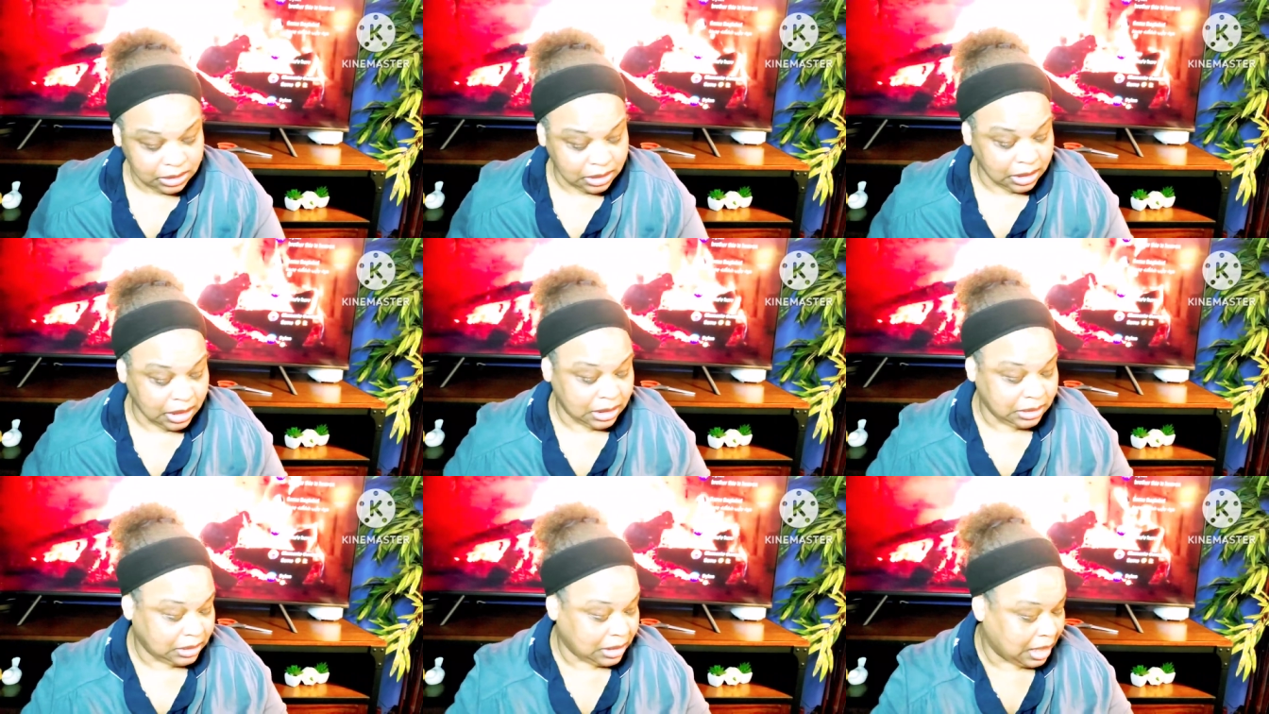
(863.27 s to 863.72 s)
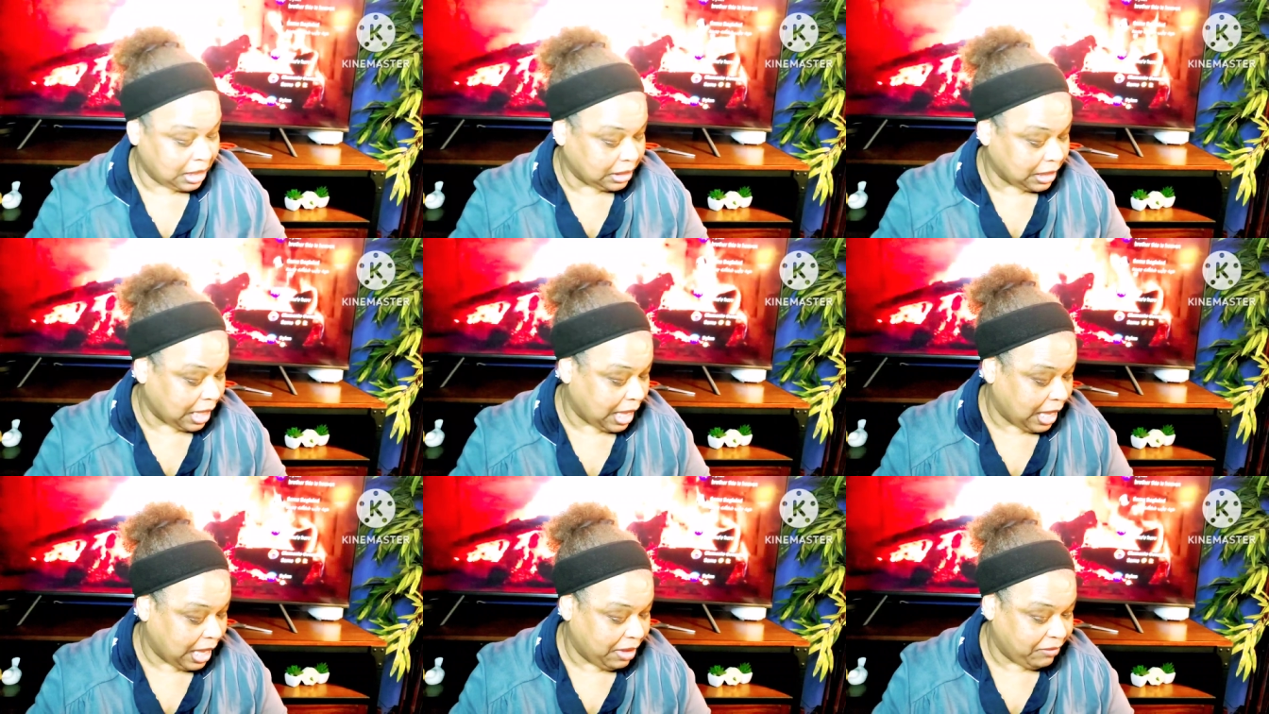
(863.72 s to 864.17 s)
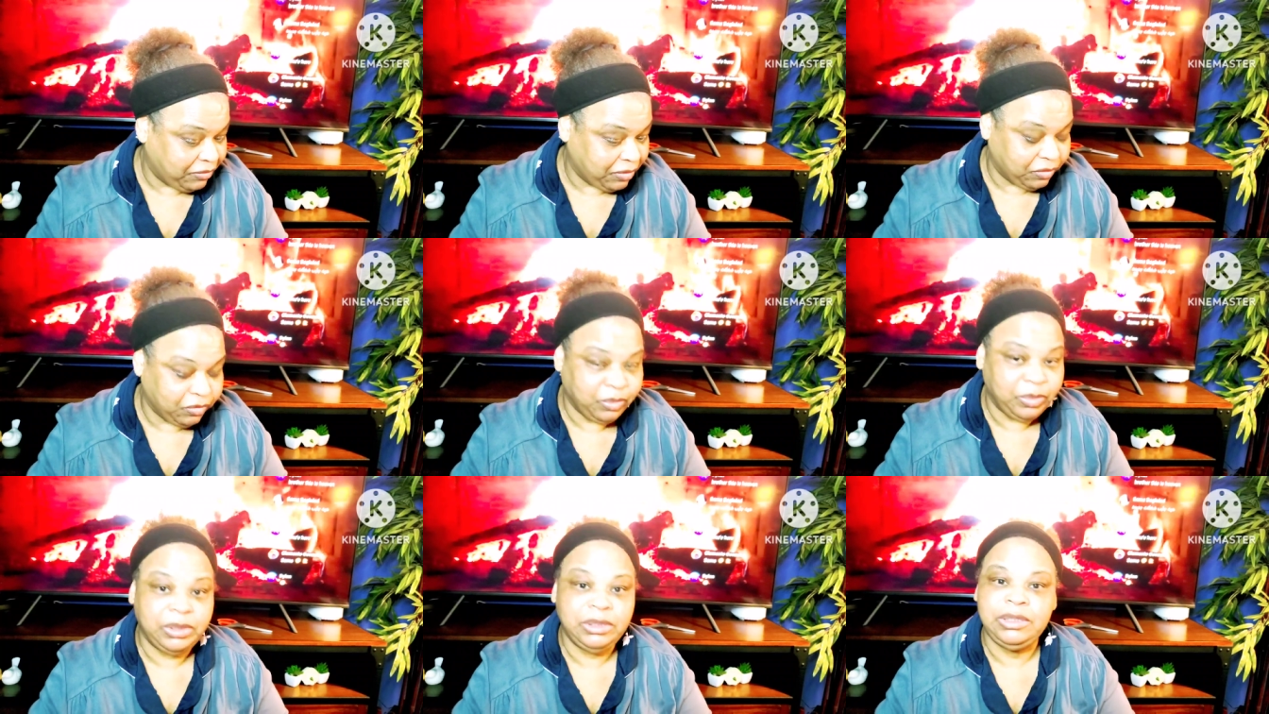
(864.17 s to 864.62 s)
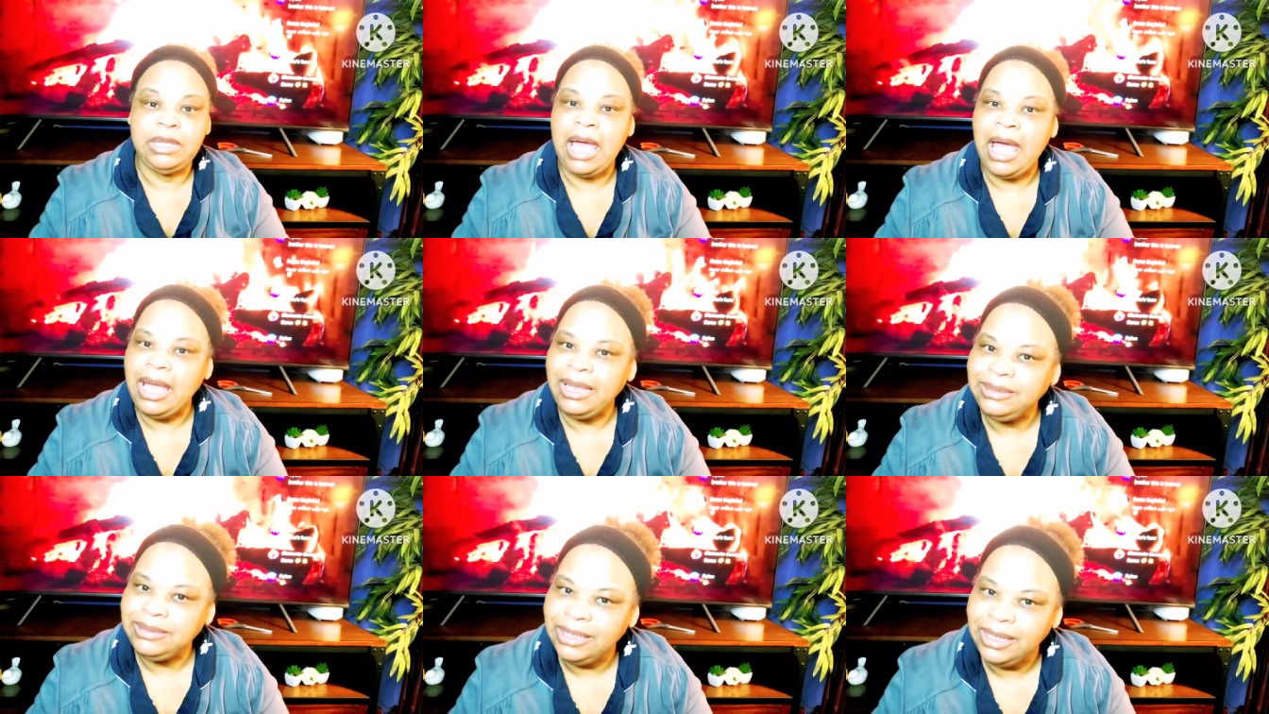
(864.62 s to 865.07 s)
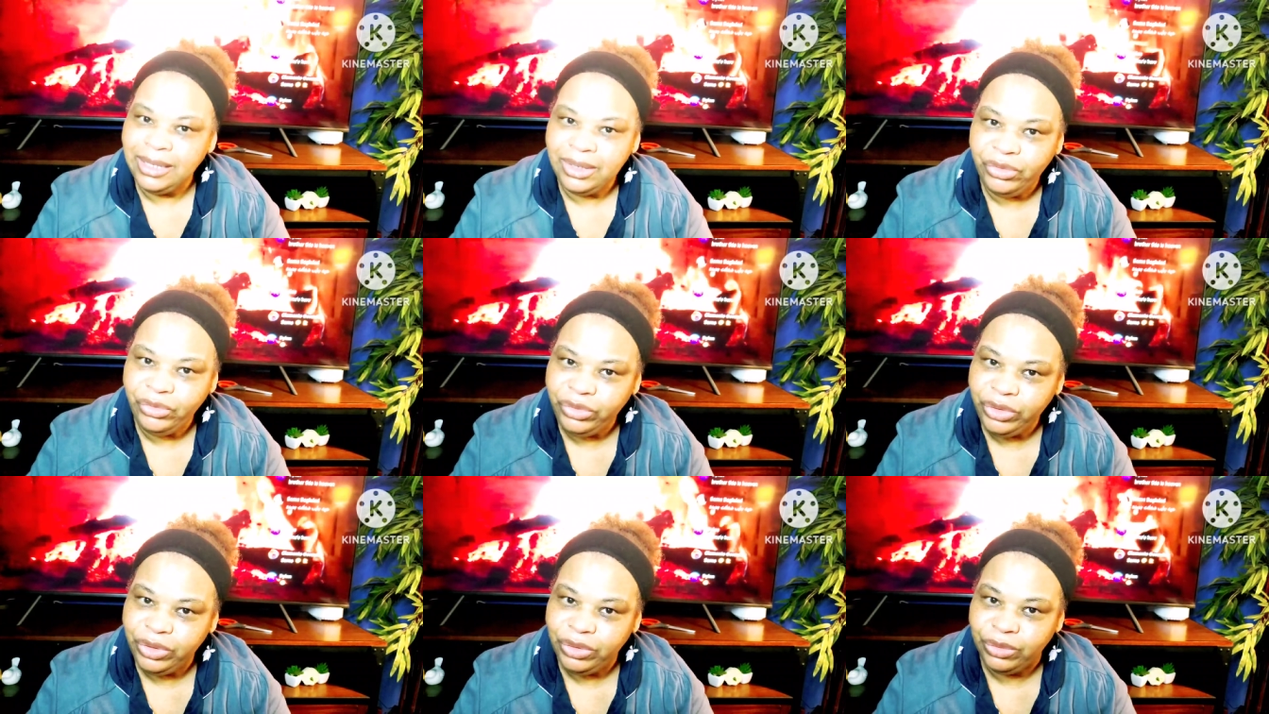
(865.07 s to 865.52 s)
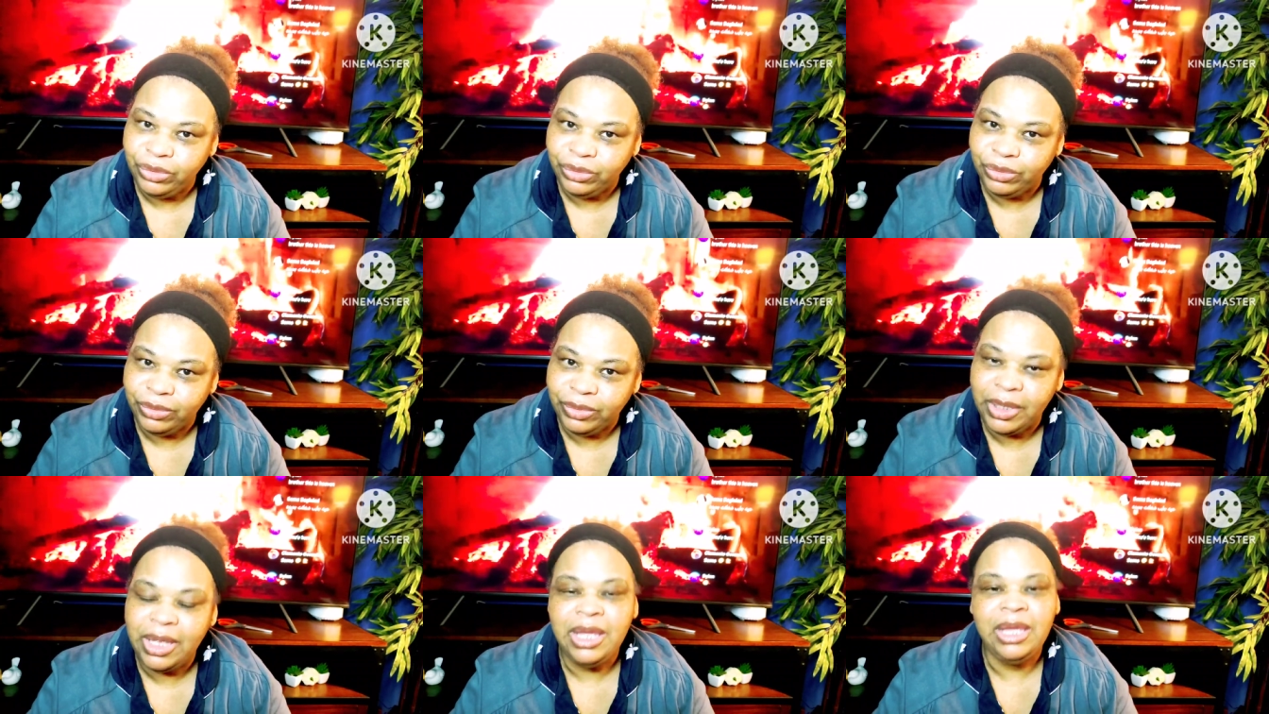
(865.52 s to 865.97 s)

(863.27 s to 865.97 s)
and that's not the half of it, but I tell you,